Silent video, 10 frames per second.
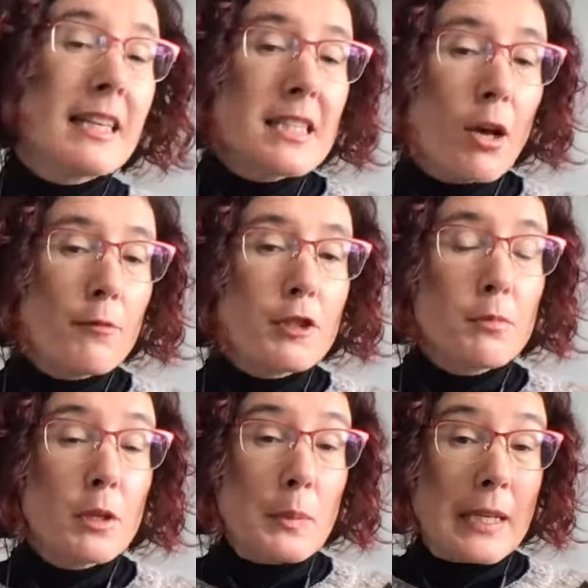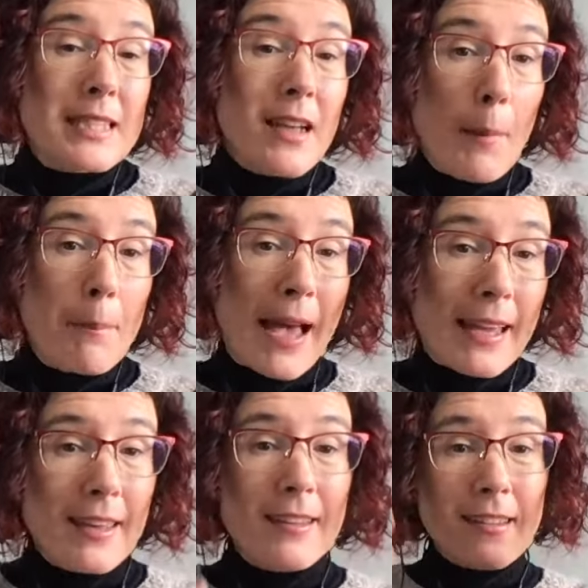It's comfortable, but it's not
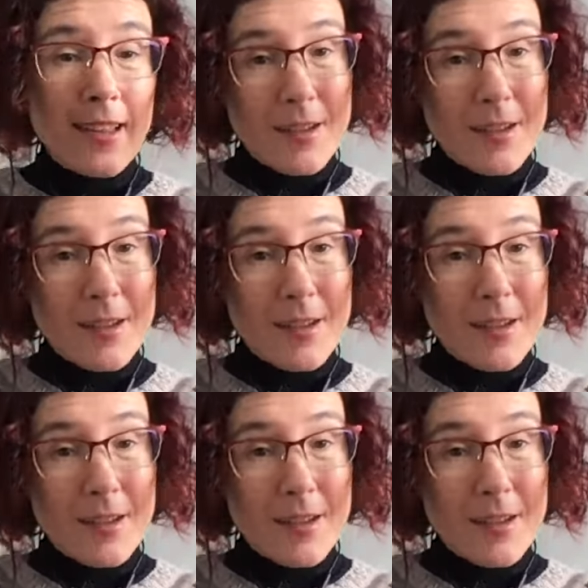baggy.